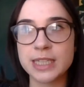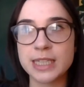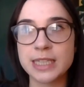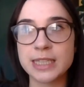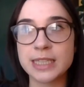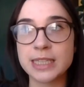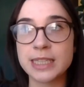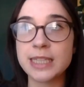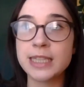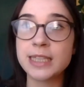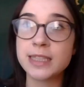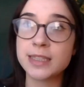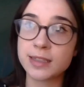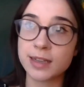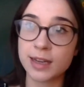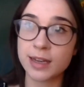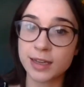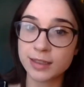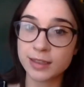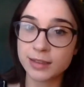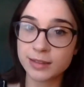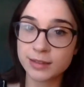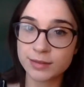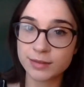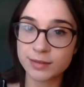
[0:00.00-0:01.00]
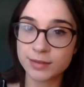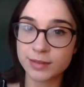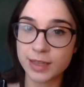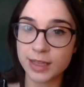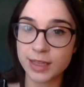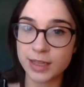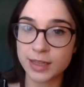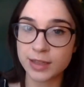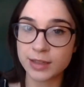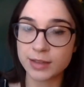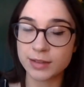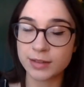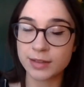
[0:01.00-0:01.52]
it's Easter
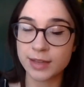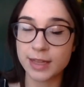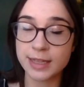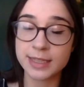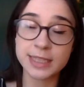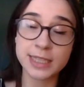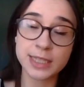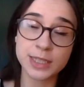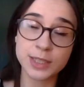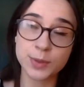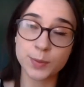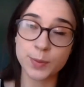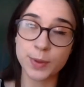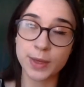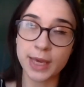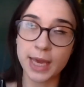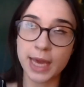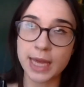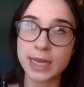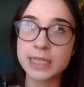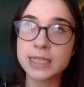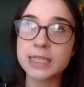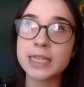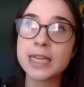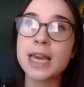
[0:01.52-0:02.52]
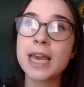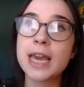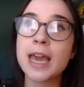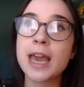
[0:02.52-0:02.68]
weekend.